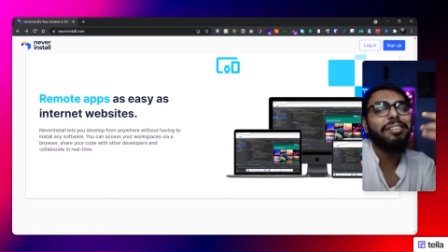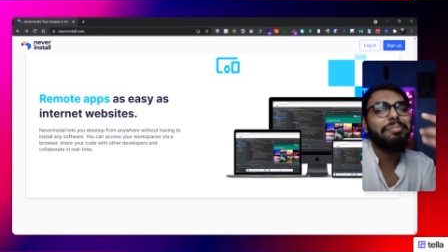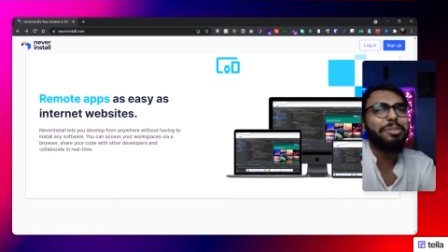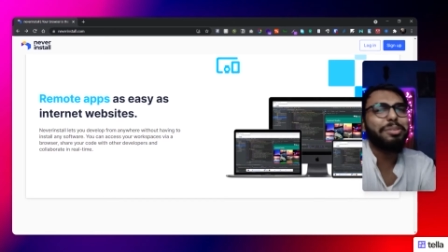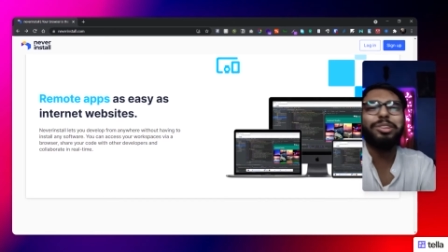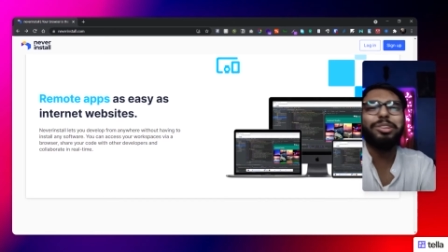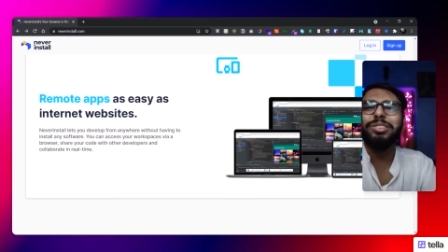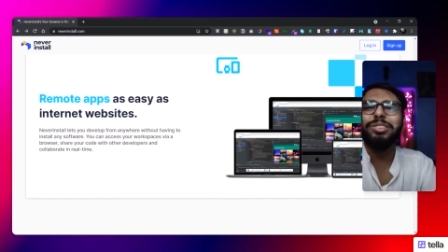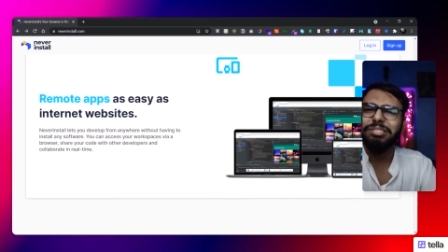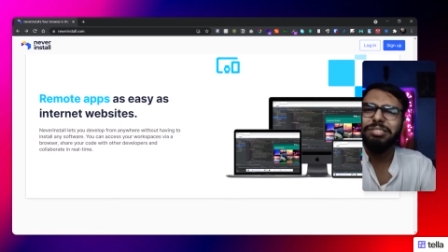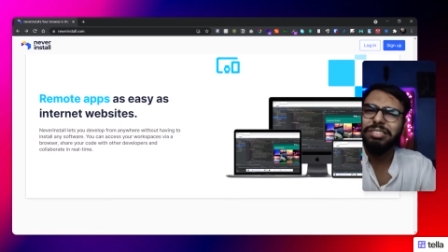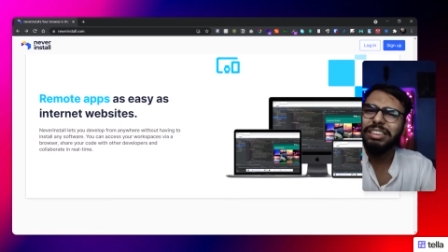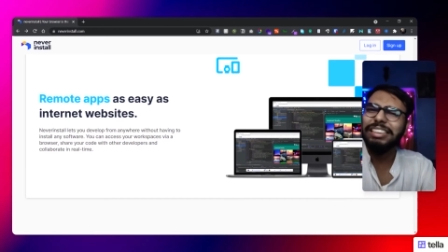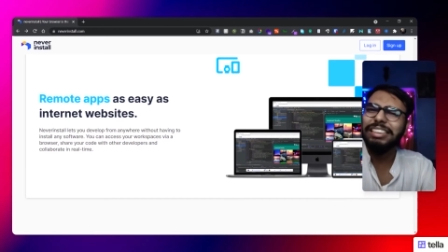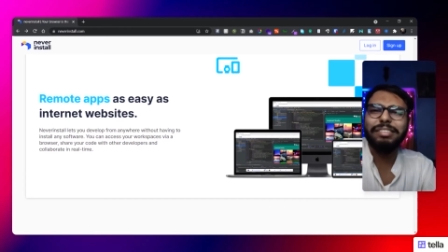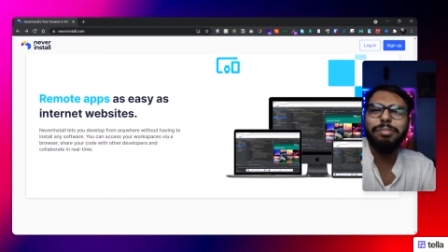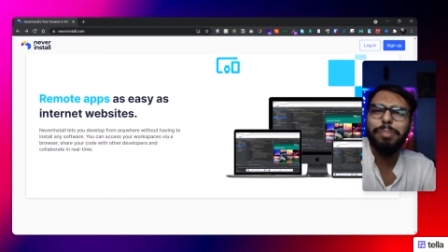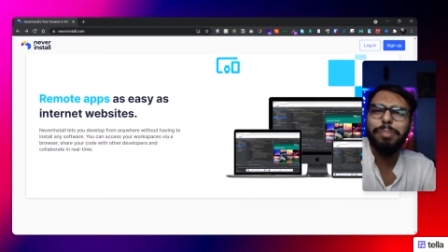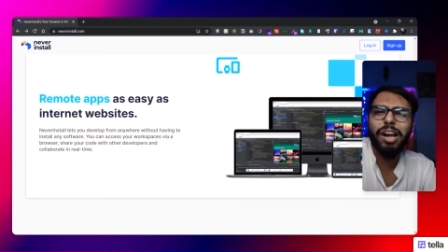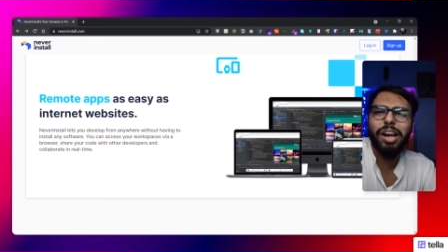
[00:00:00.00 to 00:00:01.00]
because
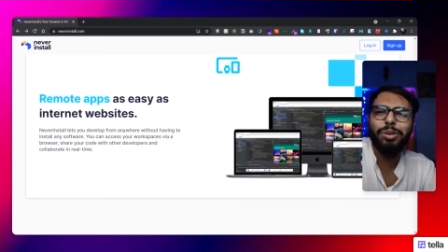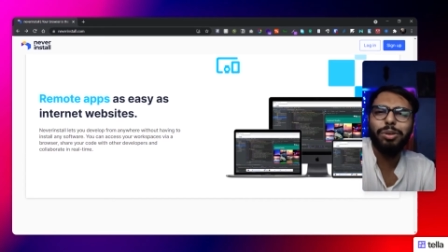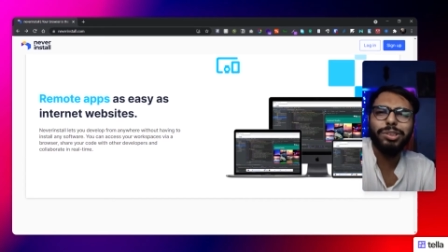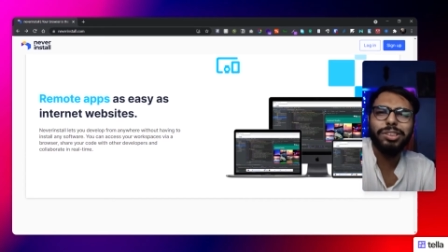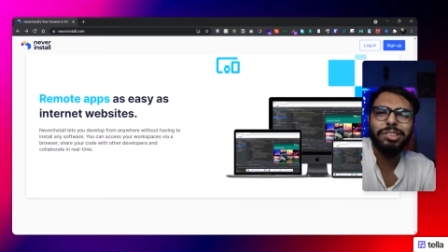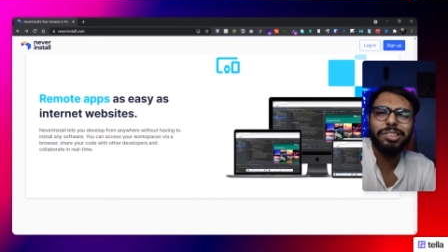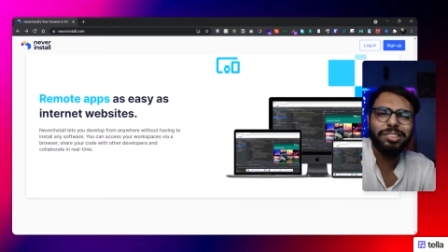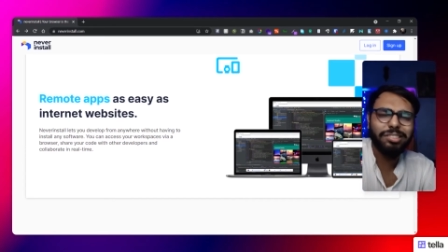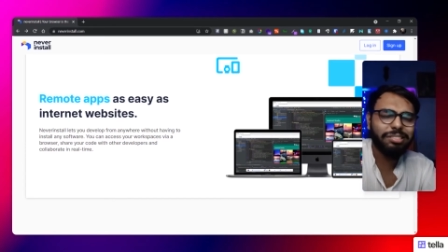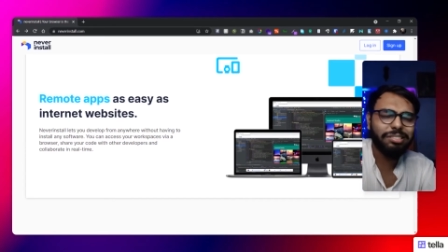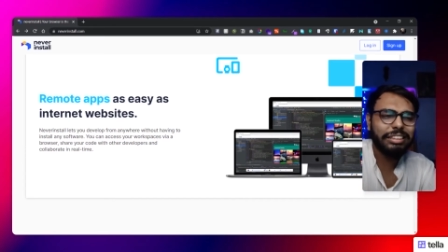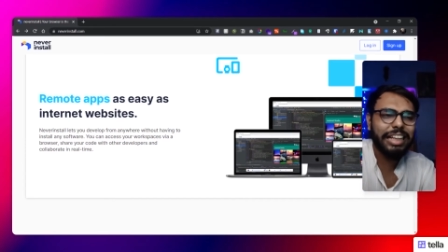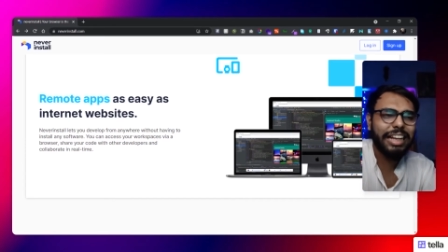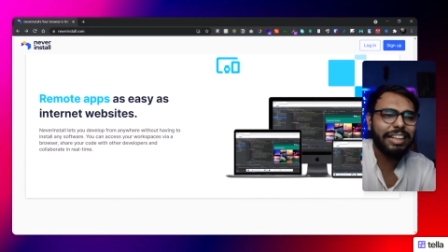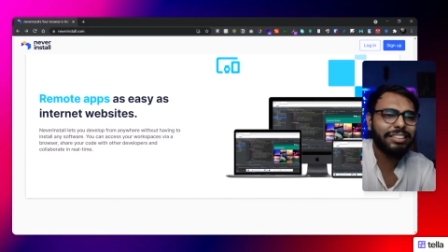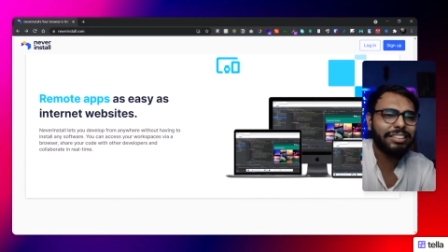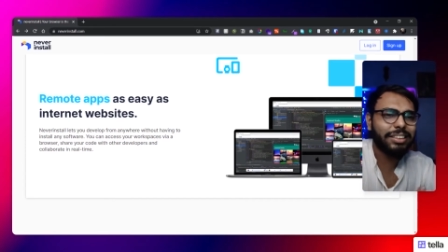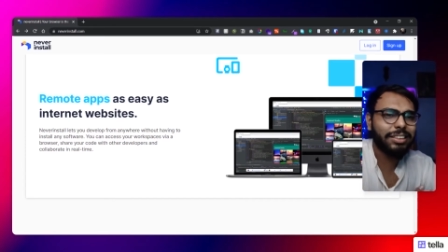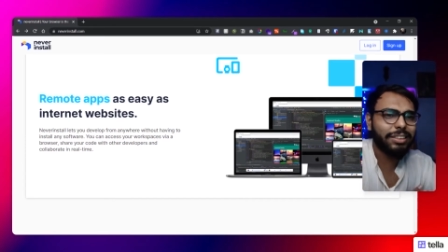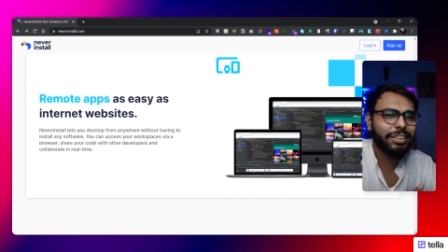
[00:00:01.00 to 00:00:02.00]
it's a browser.
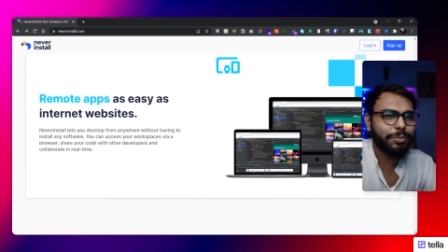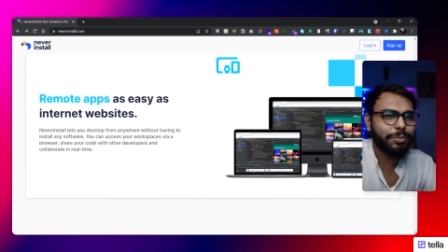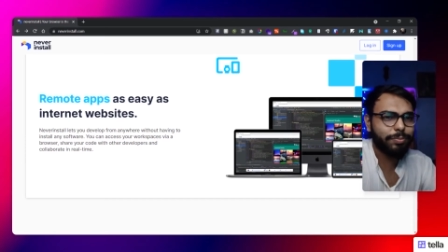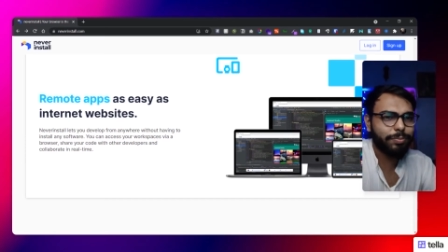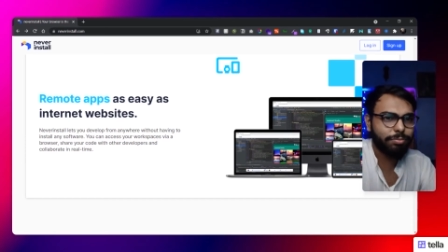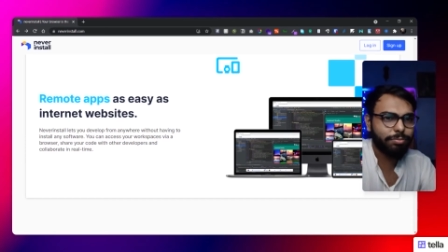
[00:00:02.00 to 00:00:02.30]
That's it.